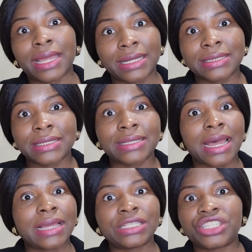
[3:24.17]

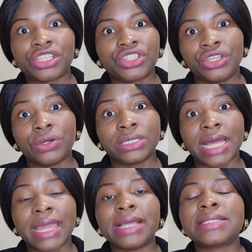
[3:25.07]
exercise, changing your
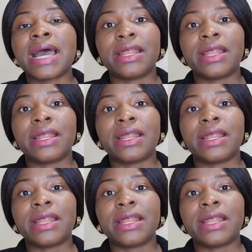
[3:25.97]
diet,